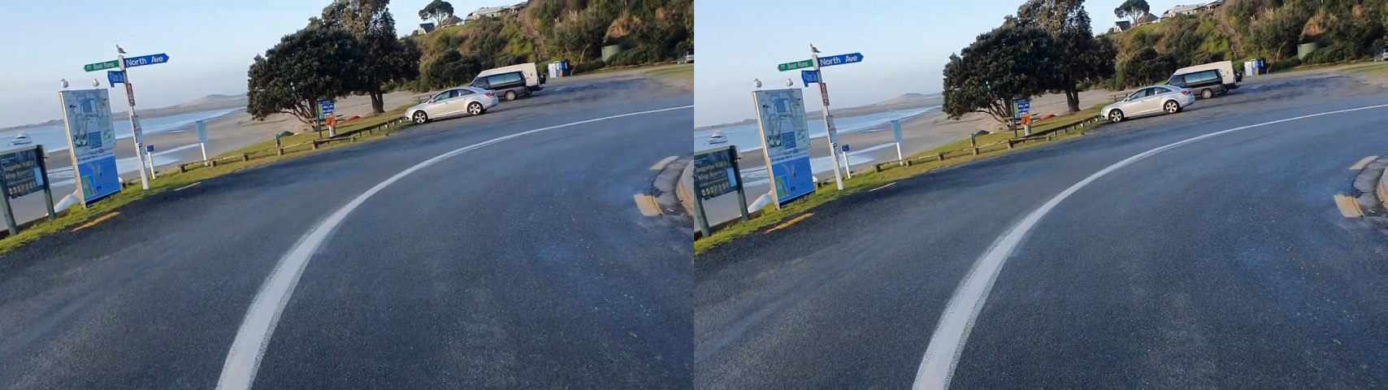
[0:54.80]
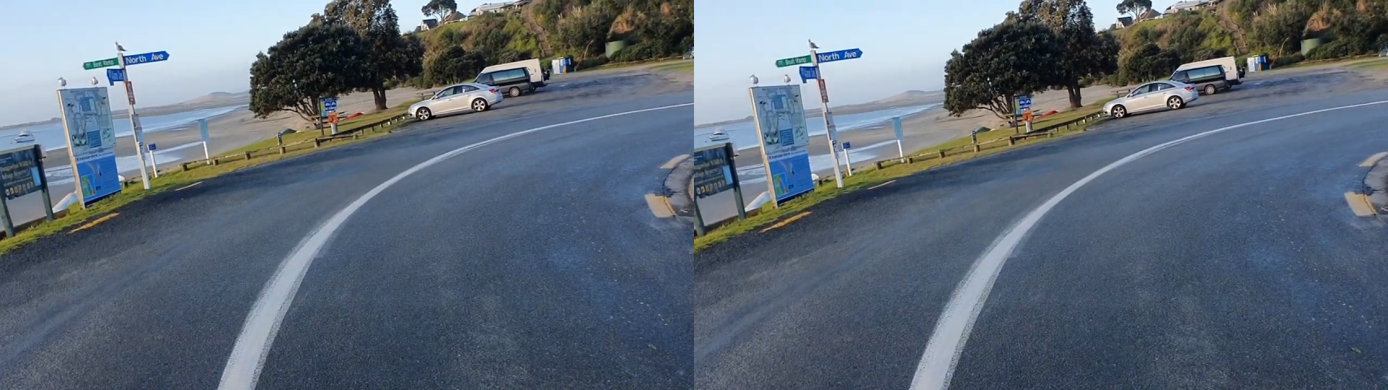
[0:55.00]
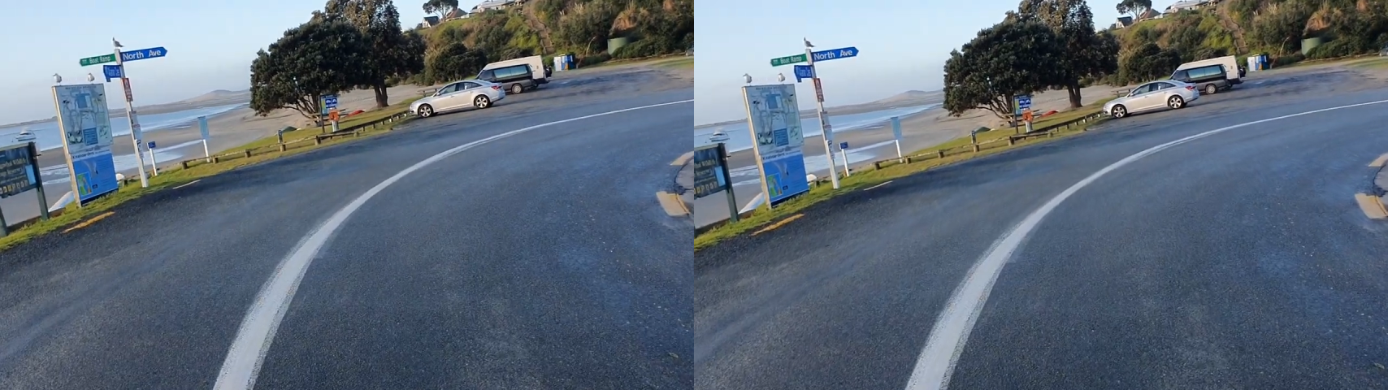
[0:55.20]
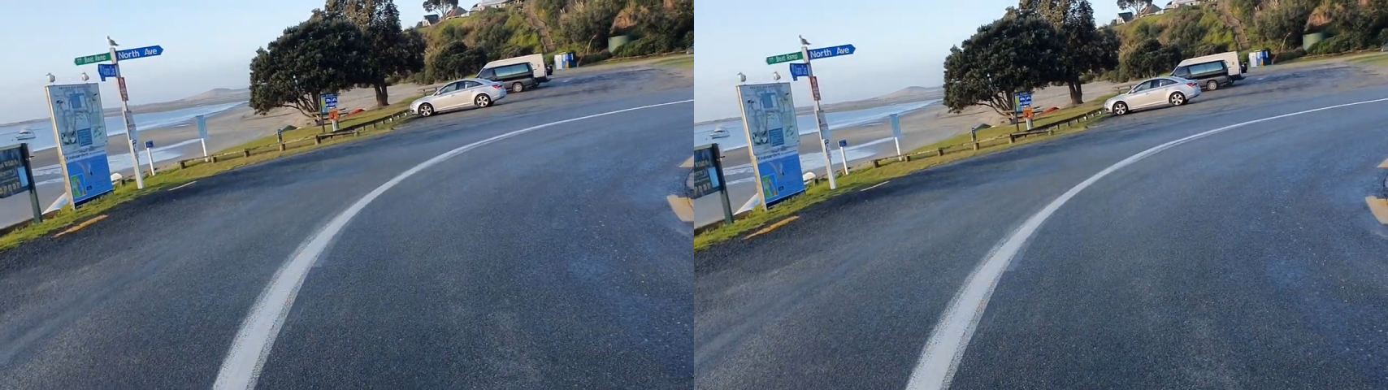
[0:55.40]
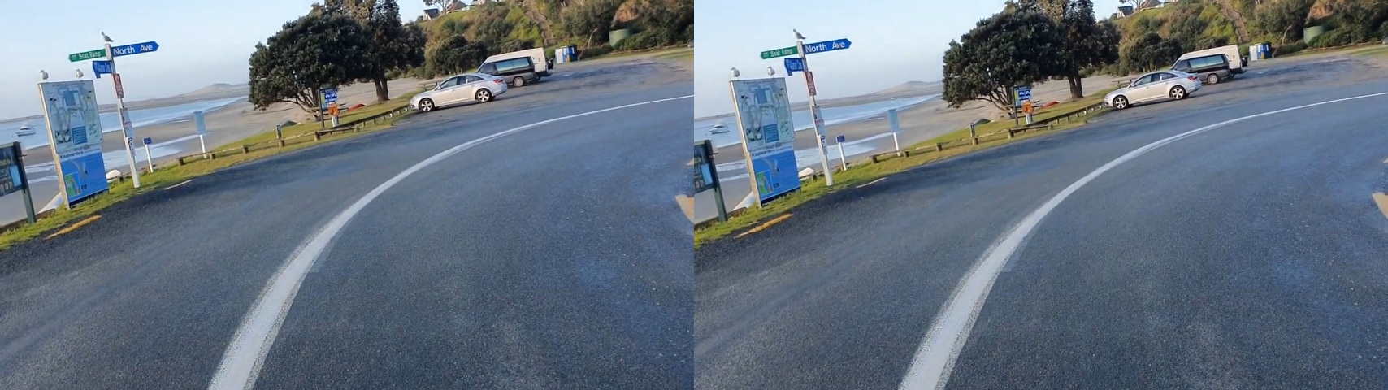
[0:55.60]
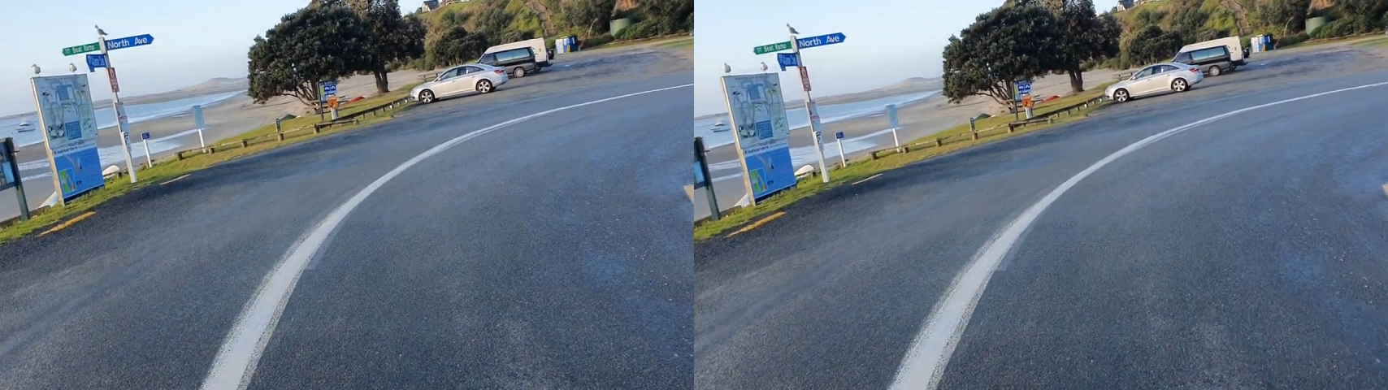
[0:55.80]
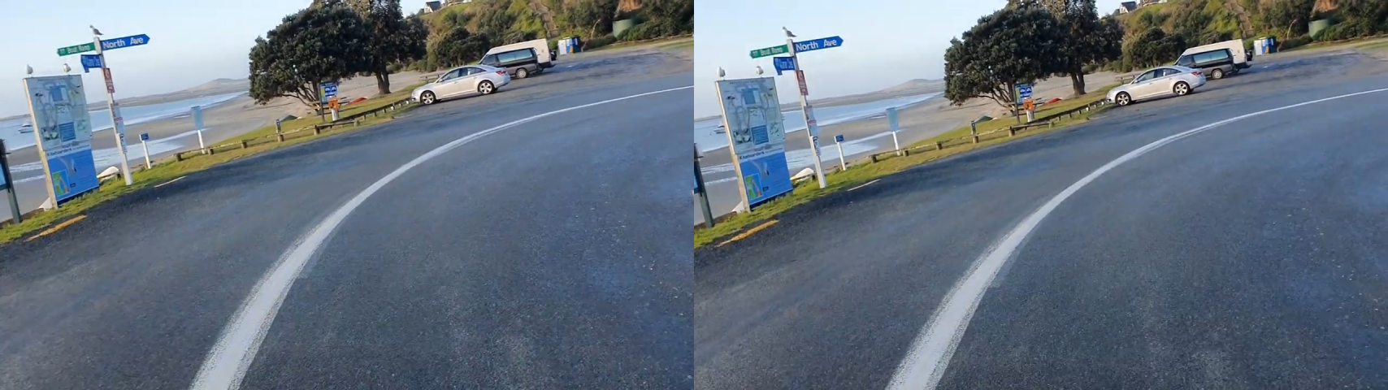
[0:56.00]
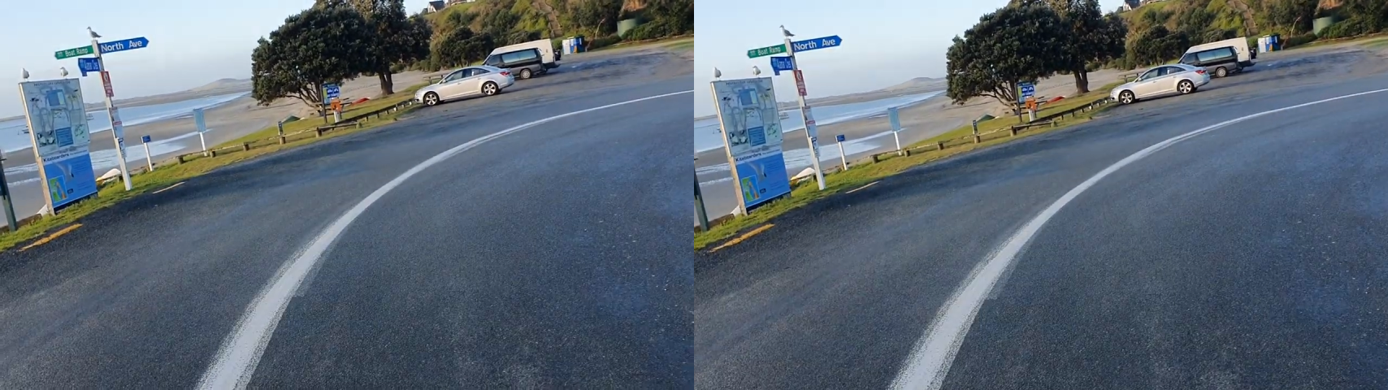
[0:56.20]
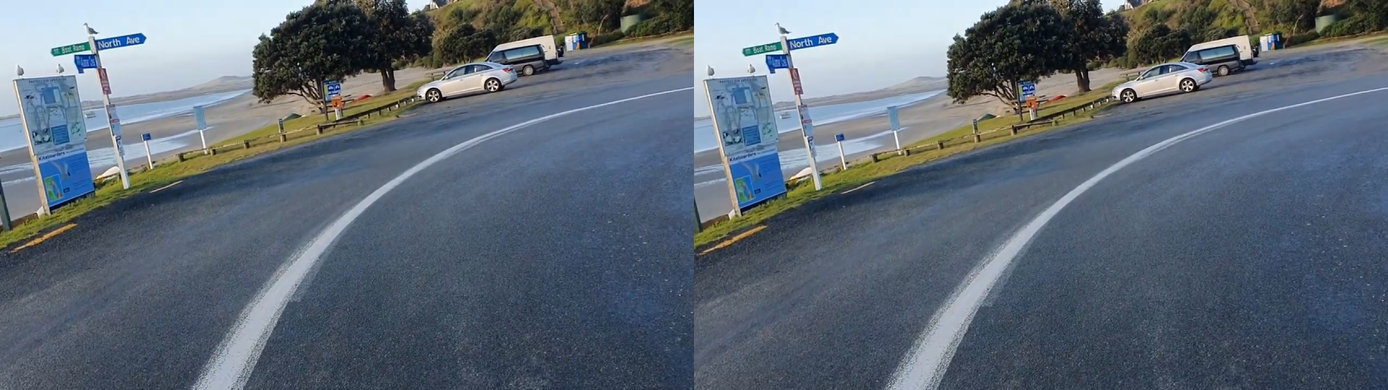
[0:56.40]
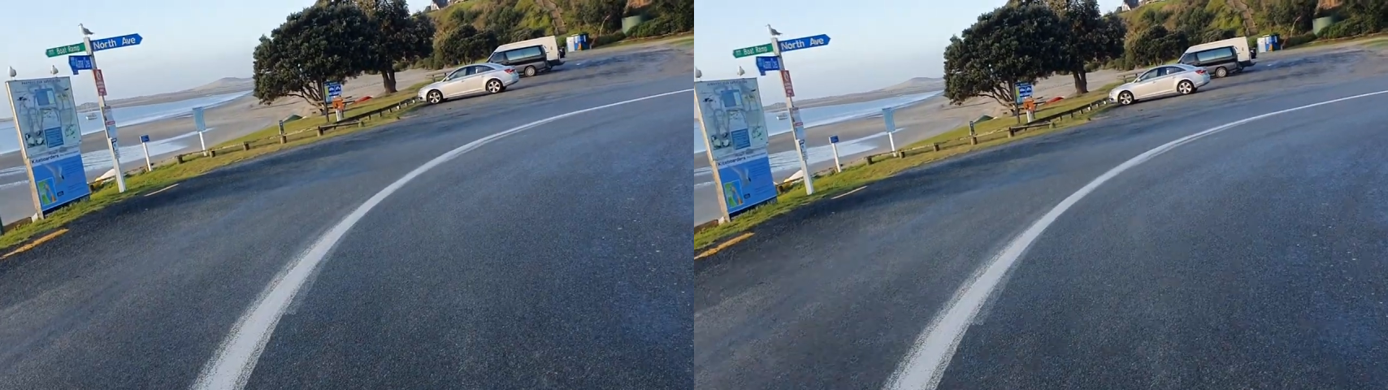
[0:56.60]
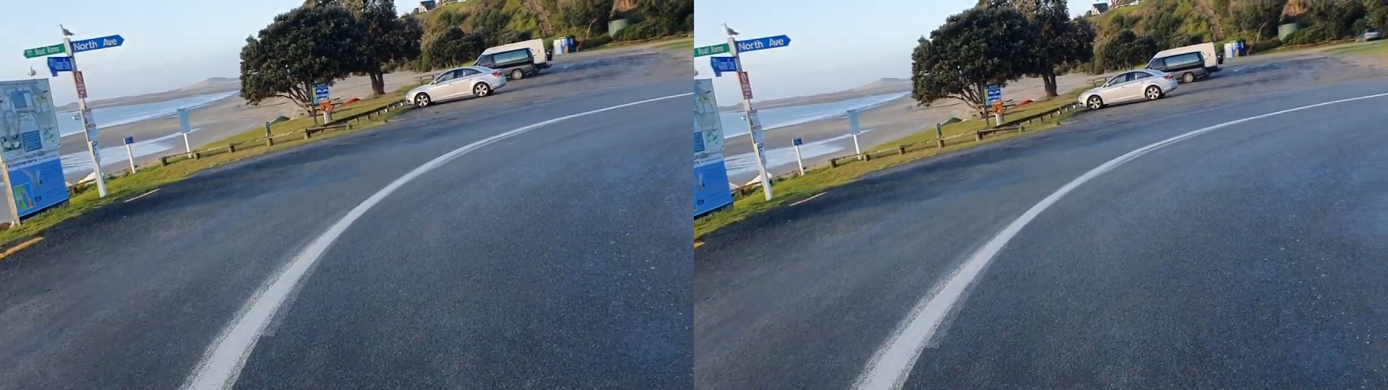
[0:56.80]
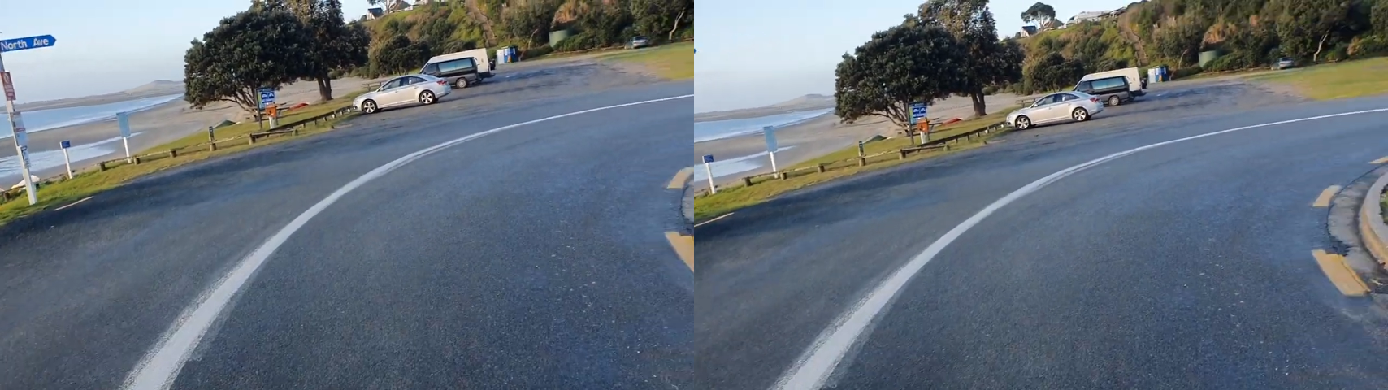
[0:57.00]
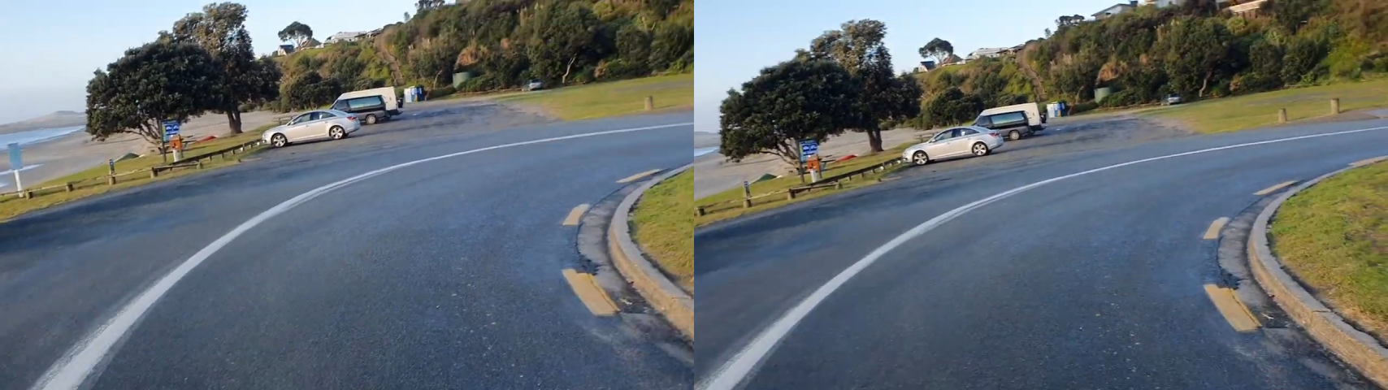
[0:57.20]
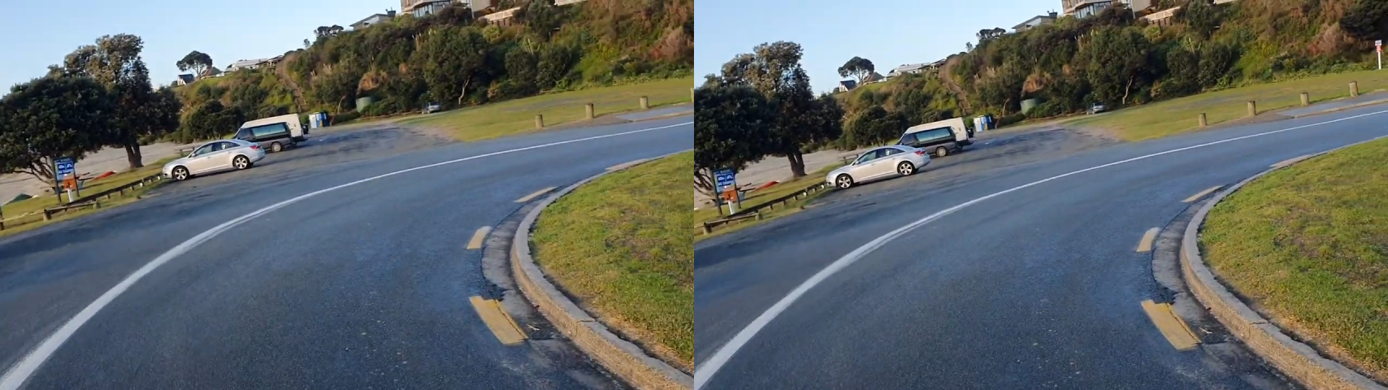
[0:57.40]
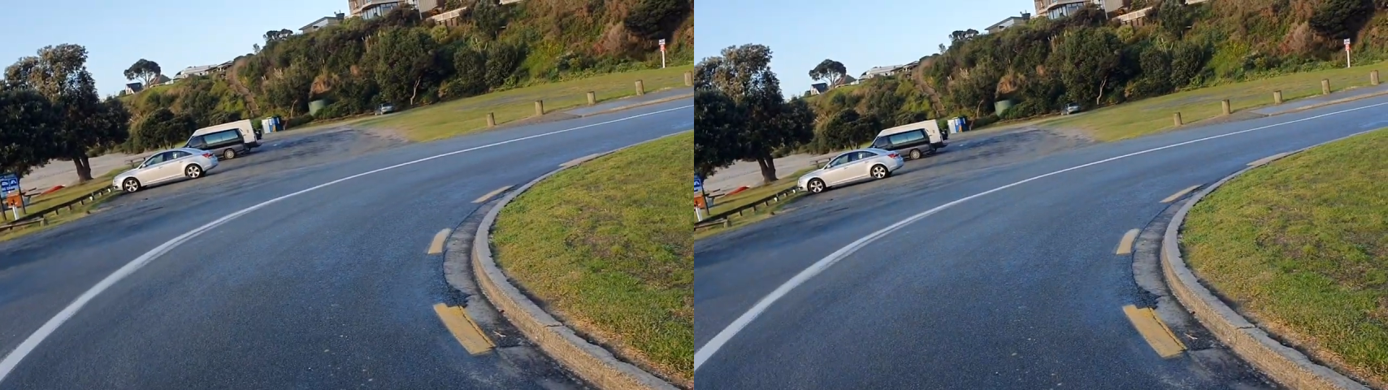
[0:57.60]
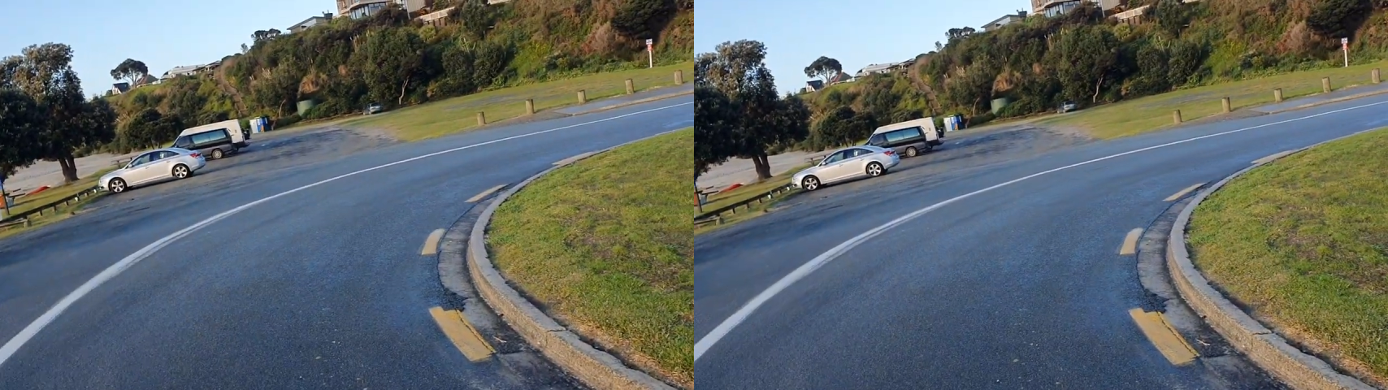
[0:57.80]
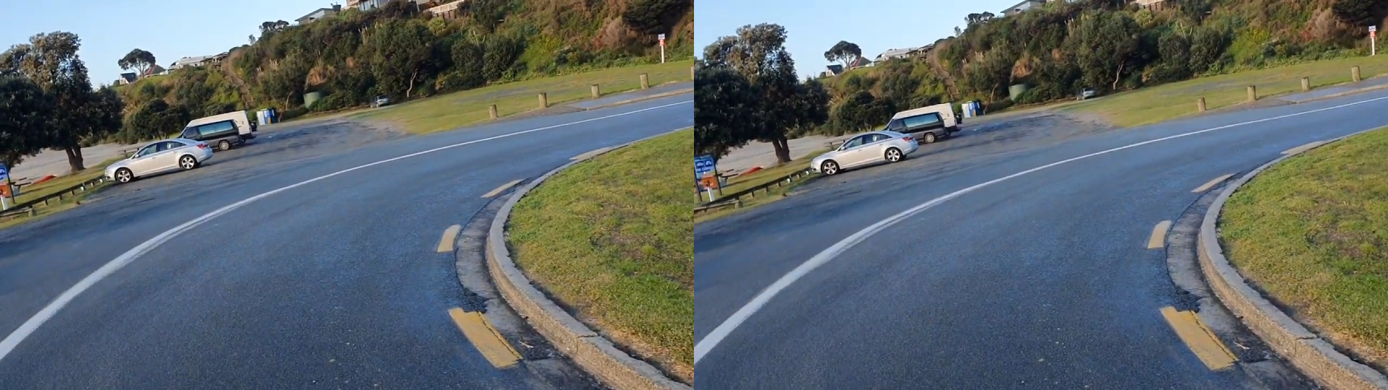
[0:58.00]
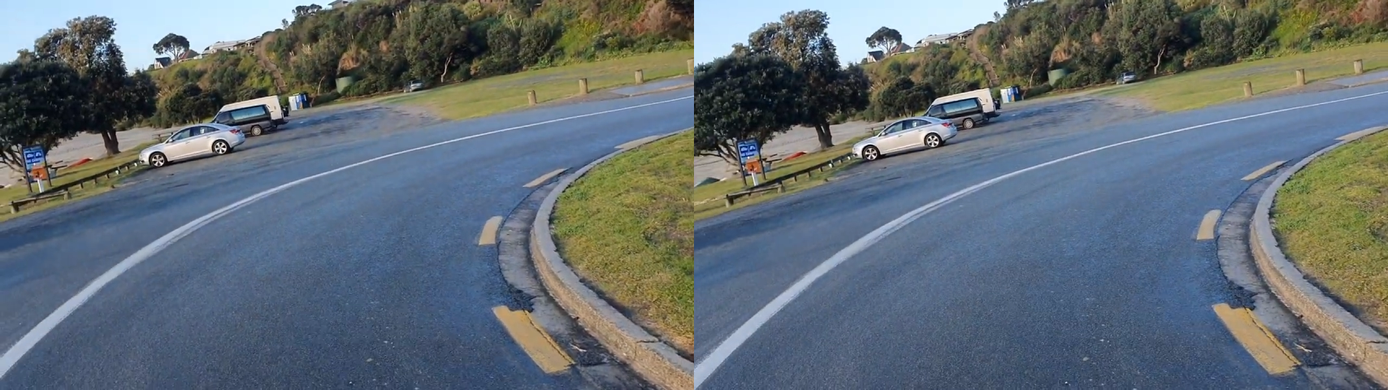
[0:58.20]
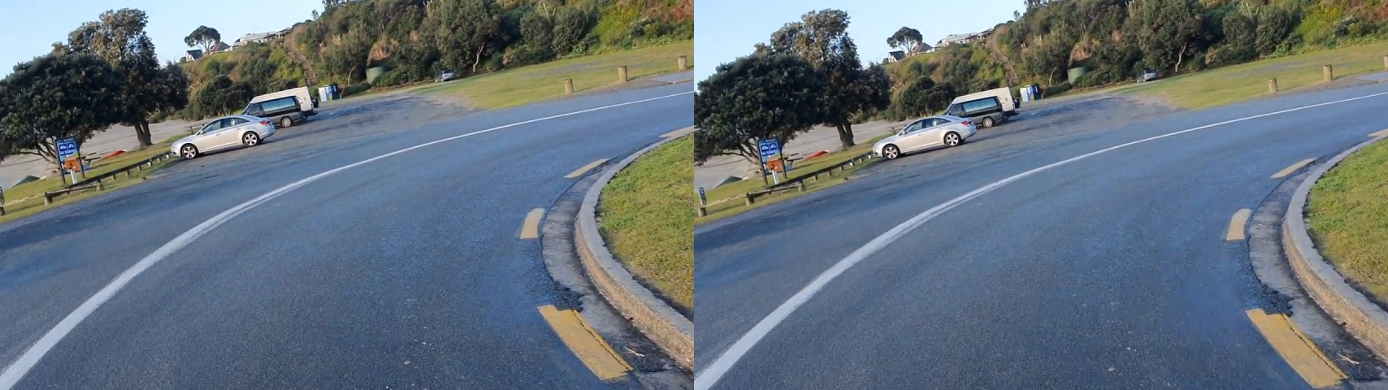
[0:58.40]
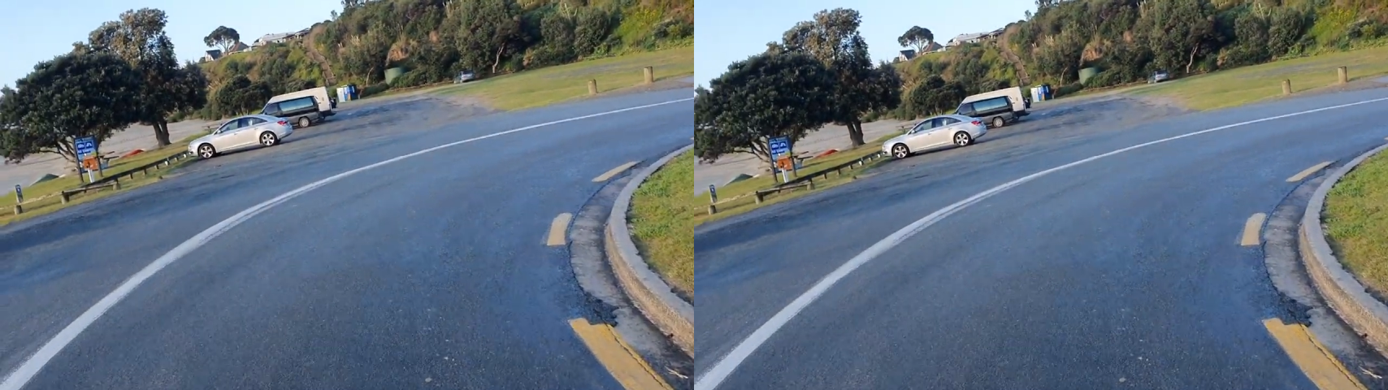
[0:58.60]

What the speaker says: Nobody's mouth can be seen.